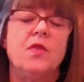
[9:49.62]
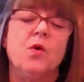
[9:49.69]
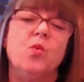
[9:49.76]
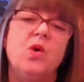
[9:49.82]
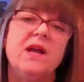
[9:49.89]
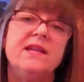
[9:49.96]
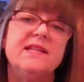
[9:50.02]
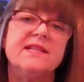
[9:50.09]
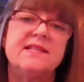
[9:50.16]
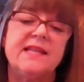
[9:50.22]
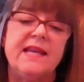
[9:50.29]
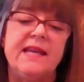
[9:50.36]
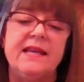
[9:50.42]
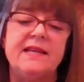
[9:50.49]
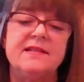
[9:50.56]
The one
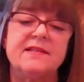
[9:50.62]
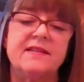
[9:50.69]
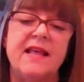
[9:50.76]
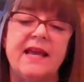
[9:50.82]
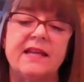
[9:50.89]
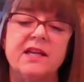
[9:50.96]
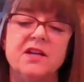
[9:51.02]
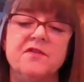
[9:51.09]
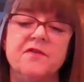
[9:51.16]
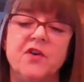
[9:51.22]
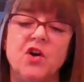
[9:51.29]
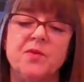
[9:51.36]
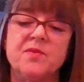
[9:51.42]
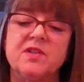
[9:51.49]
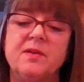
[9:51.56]
disease that
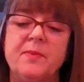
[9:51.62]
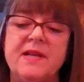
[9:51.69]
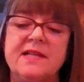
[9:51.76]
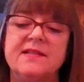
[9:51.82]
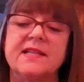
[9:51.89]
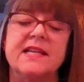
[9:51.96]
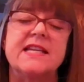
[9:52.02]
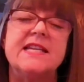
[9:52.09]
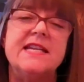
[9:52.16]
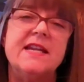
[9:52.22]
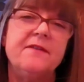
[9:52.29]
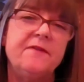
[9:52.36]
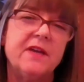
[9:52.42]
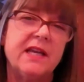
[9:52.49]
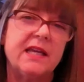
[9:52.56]
confirms to be
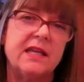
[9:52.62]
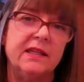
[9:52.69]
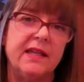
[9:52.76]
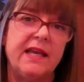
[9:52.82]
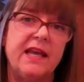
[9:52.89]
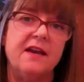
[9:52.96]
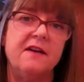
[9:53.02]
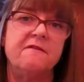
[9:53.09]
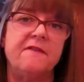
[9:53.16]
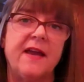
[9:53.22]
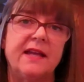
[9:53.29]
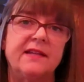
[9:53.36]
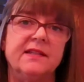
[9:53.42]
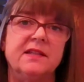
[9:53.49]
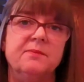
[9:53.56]
significantly
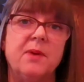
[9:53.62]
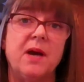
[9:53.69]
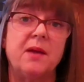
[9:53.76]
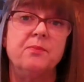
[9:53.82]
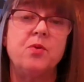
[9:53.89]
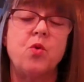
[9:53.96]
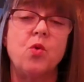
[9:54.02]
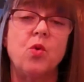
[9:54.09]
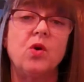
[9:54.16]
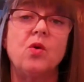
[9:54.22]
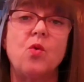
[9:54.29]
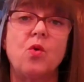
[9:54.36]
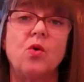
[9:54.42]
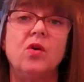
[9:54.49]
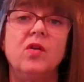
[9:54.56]
affected by poor
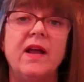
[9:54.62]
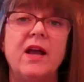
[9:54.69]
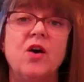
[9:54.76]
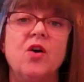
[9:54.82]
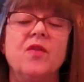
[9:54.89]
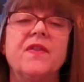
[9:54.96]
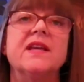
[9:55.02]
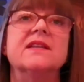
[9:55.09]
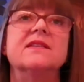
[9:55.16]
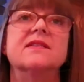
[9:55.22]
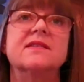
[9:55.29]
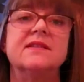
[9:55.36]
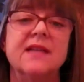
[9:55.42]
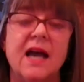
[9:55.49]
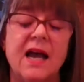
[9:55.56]
oral health
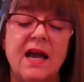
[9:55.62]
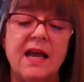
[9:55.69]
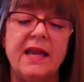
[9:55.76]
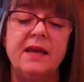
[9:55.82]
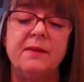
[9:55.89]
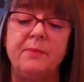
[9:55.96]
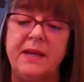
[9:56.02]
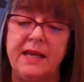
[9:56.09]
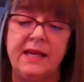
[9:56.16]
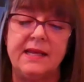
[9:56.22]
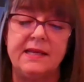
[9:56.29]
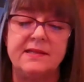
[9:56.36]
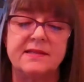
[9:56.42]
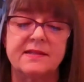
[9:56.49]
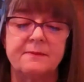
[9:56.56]
is
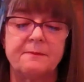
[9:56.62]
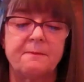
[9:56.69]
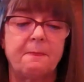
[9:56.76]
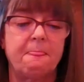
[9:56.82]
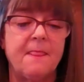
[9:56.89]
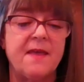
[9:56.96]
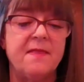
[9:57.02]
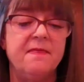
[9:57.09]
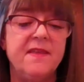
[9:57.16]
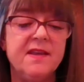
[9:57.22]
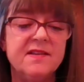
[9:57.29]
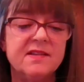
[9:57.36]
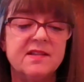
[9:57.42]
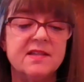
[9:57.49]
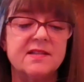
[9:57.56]
diabetes. And
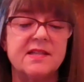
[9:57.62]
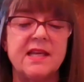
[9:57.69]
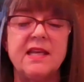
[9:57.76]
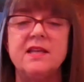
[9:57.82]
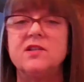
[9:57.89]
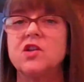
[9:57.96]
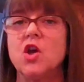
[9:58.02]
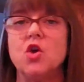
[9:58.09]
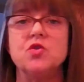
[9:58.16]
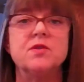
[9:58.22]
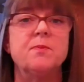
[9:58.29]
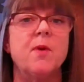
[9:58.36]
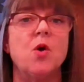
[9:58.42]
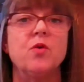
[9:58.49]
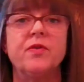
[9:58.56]
this disease
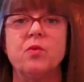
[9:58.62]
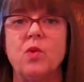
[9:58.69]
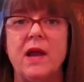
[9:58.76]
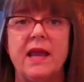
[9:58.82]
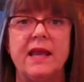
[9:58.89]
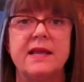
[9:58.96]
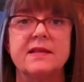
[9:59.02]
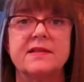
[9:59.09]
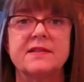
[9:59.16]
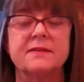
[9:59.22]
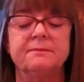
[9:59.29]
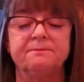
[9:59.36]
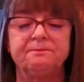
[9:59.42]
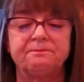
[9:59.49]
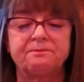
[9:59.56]
goes both
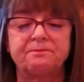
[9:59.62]
ways.